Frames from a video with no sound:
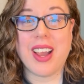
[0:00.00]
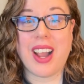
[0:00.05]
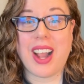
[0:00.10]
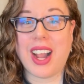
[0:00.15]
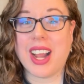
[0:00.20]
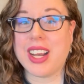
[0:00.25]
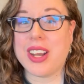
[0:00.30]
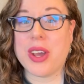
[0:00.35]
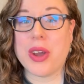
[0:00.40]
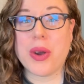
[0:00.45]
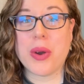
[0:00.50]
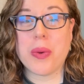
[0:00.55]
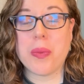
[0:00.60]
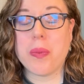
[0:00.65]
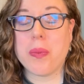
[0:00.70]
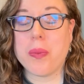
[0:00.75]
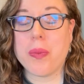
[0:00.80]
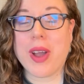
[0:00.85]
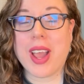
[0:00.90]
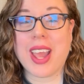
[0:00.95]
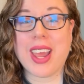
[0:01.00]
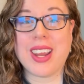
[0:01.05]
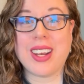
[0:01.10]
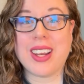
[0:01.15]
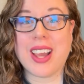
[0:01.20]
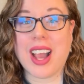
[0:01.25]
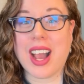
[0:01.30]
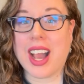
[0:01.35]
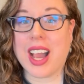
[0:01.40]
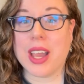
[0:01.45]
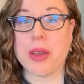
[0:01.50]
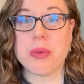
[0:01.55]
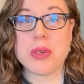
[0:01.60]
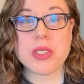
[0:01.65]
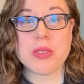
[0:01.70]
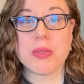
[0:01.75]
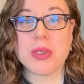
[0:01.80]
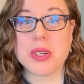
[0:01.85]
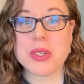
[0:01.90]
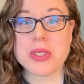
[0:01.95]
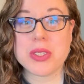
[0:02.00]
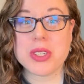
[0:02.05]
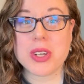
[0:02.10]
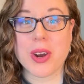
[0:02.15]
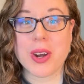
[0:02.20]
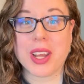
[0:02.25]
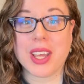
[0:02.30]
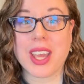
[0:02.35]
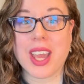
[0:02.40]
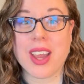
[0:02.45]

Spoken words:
I know when I was first starting